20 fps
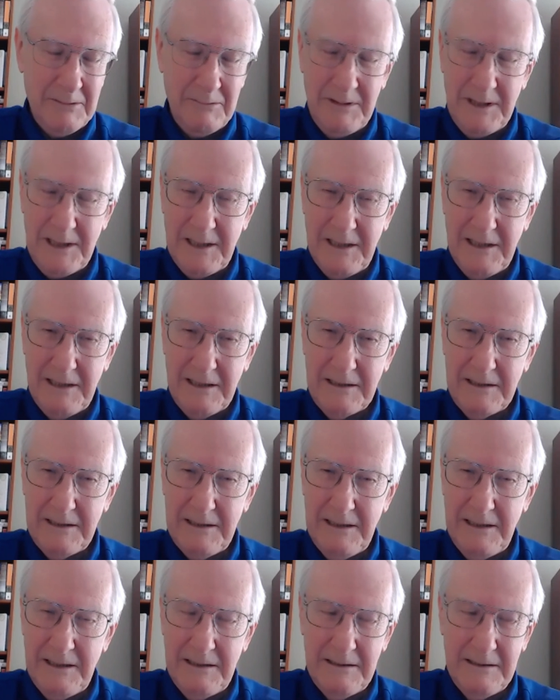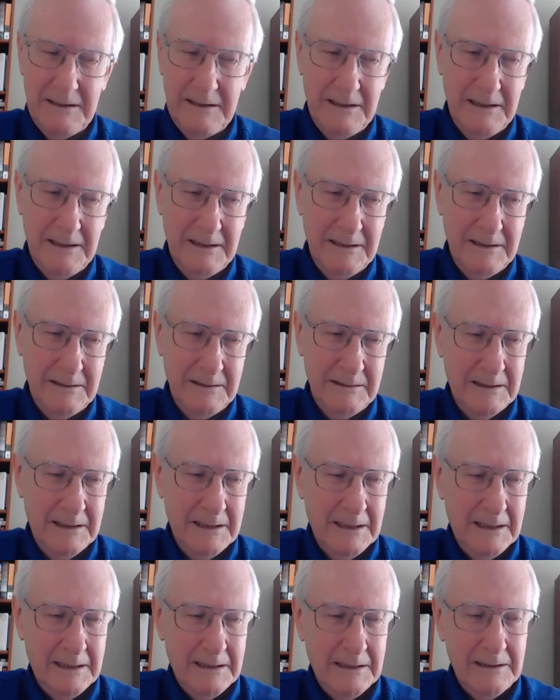reconnect and
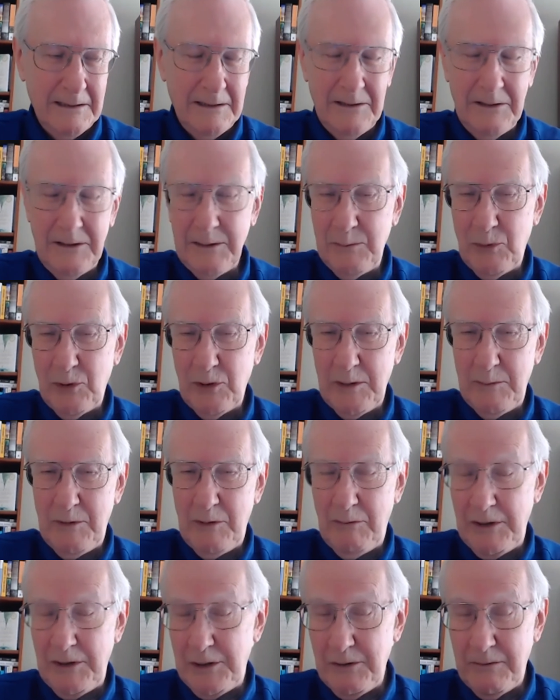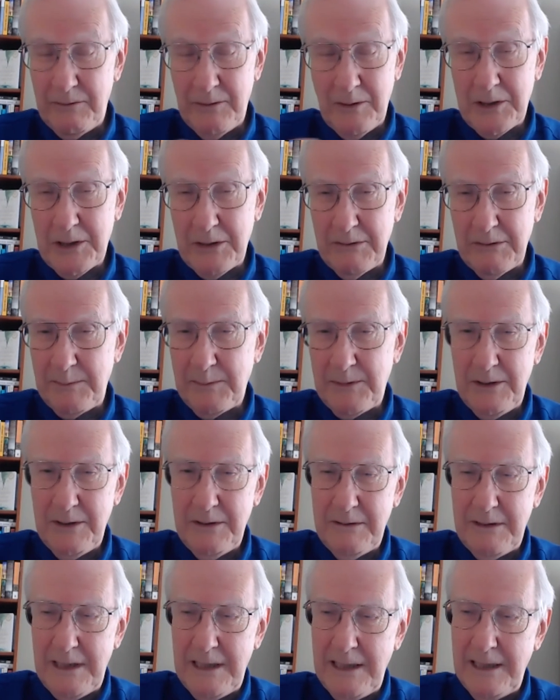learn more about what you folks are up
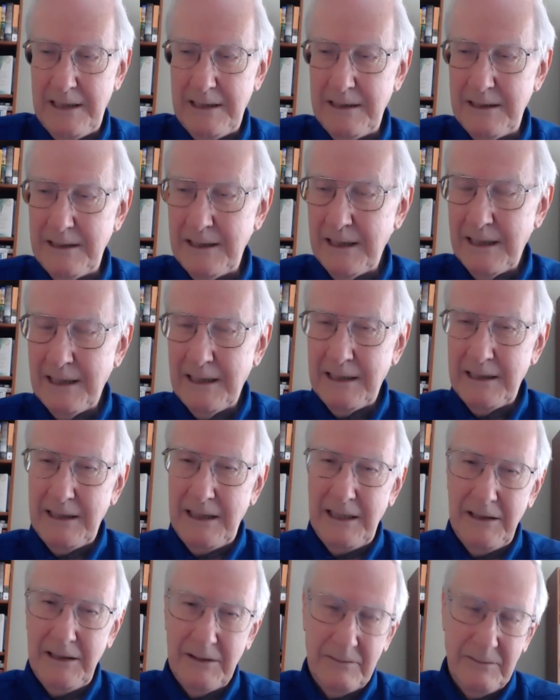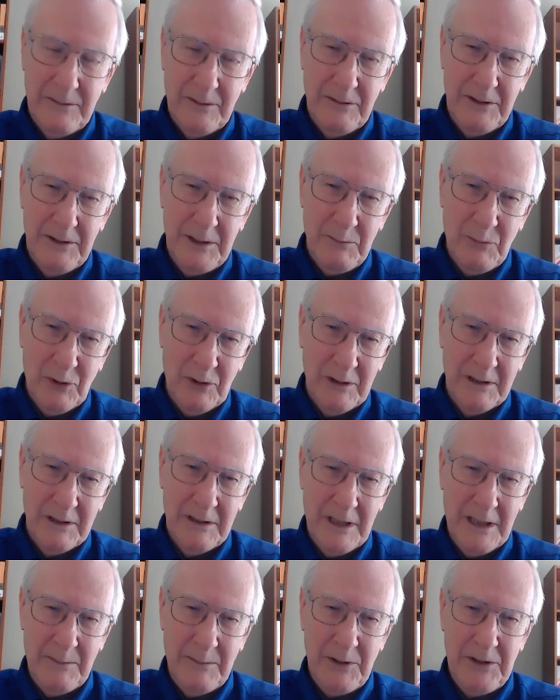to, and I look forward to more
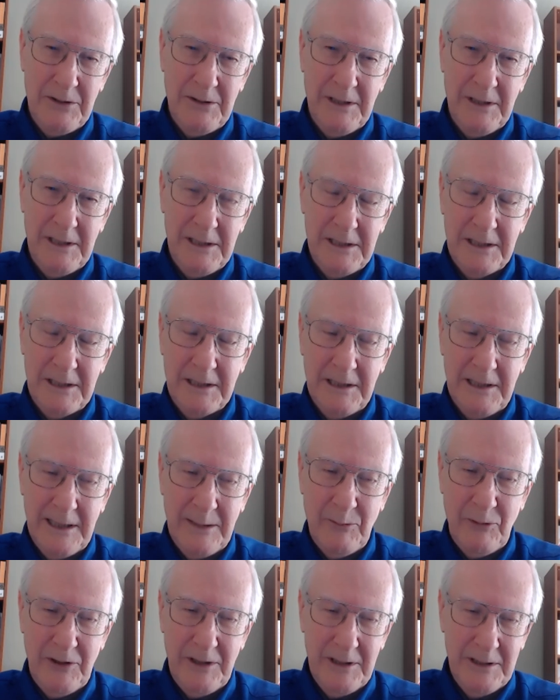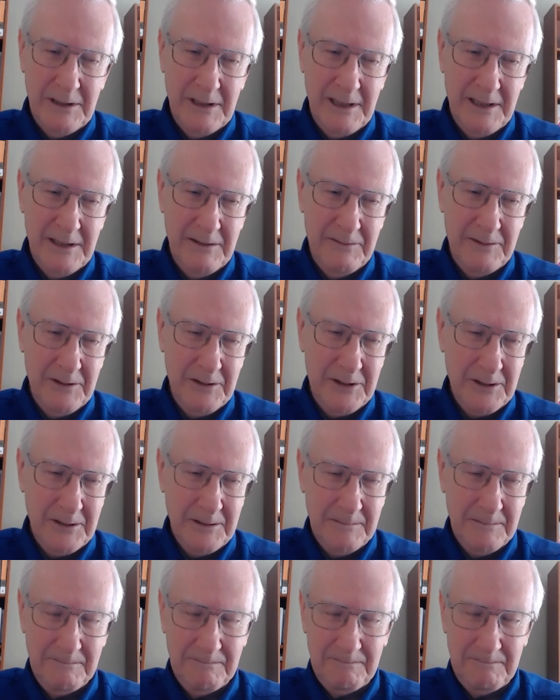opportunities to collaborate in the future.